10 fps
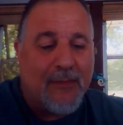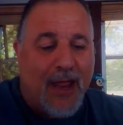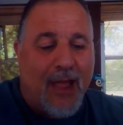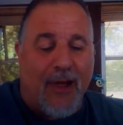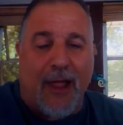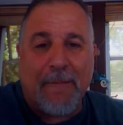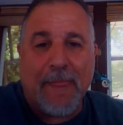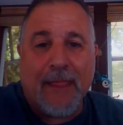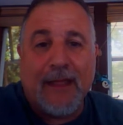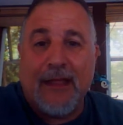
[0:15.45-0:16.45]
But anyway,
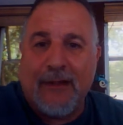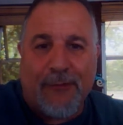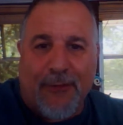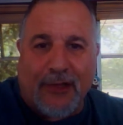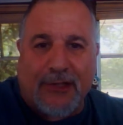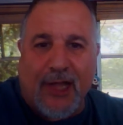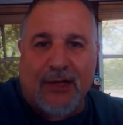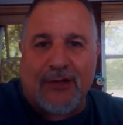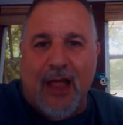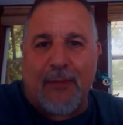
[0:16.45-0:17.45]
first
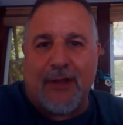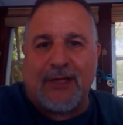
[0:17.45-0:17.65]
set of drama.